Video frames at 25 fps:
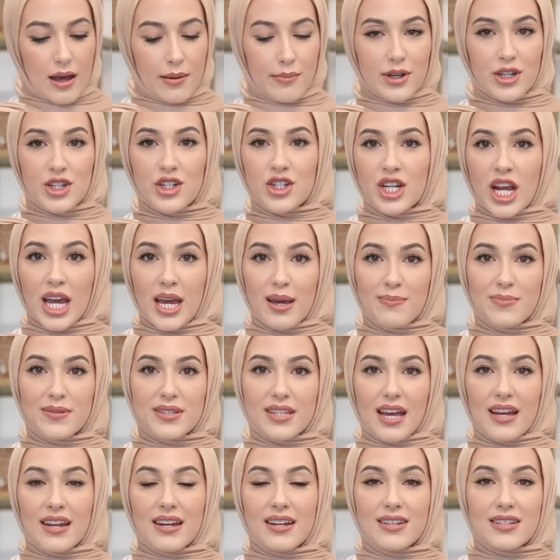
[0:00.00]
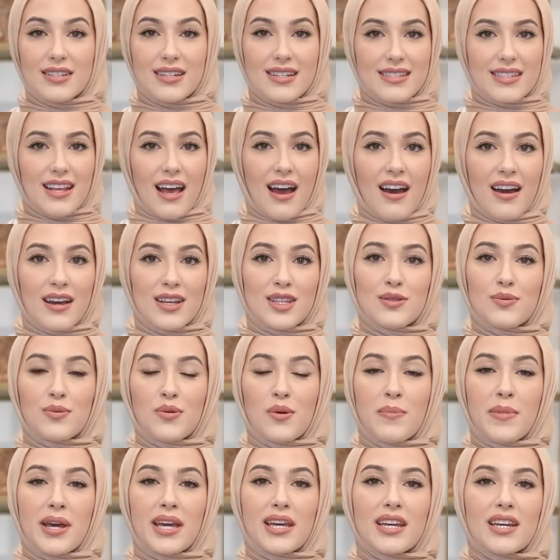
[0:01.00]
shapes and designs will
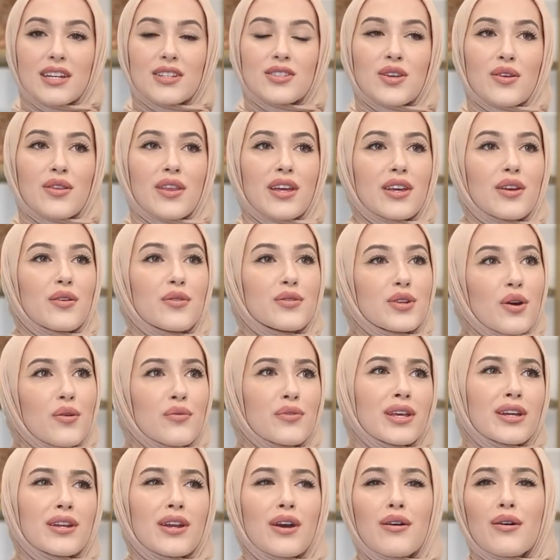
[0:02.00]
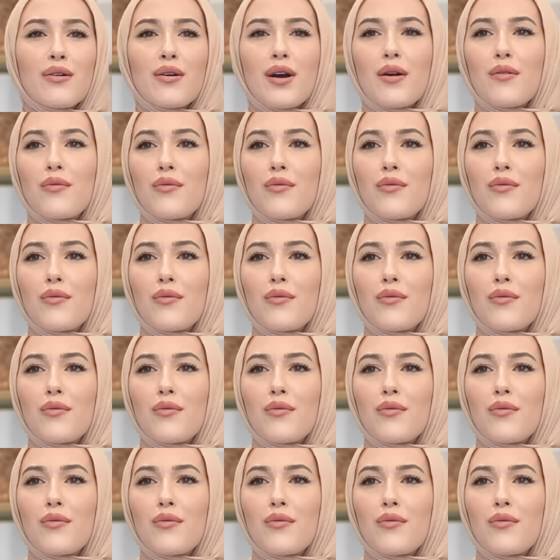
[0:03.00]
make it so that you don't really know